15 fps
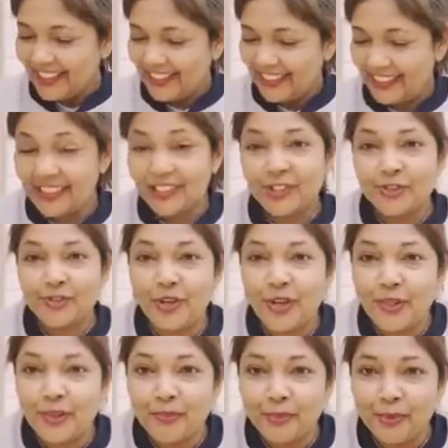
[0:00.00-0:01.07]
Let's try
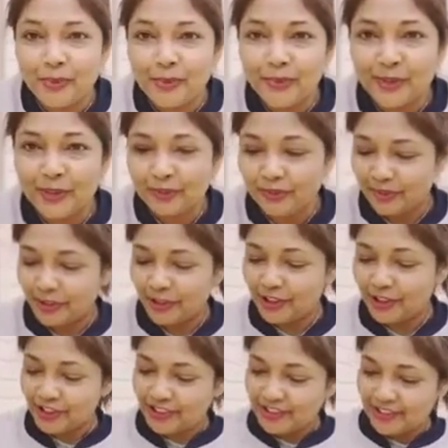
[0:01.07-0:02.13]
the blue one
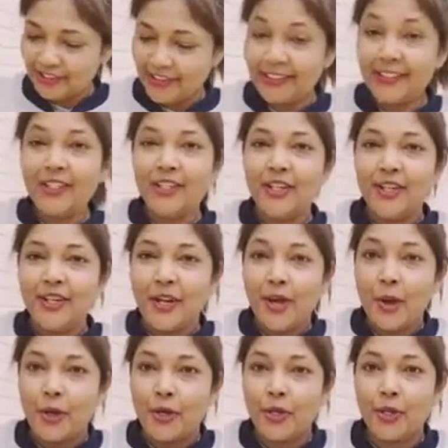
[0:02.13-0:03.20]
first.
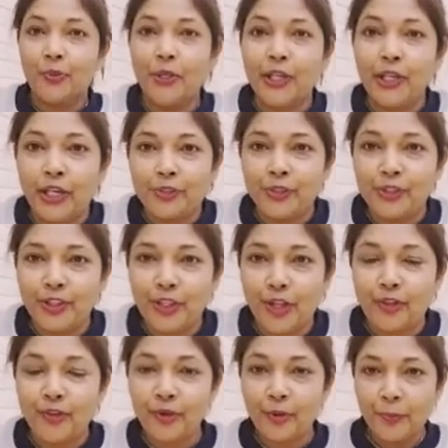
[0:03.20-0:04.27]
Can we count
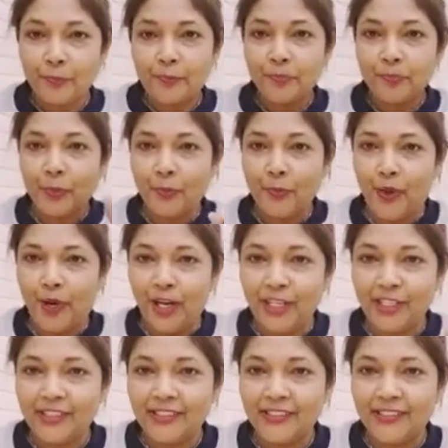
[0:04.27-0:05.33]
together?
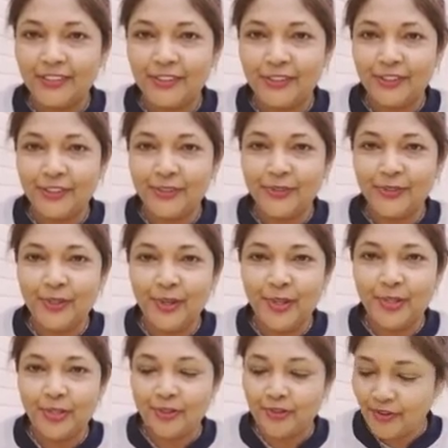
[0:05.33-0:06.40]
1, 2,
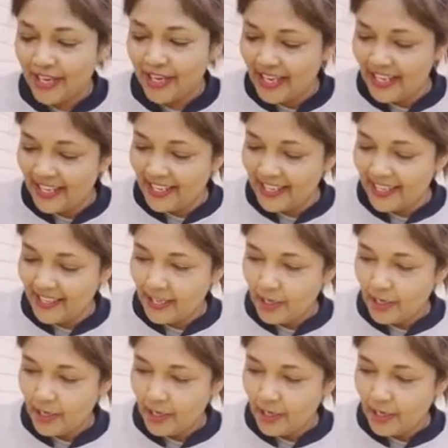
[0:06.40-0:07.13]
3.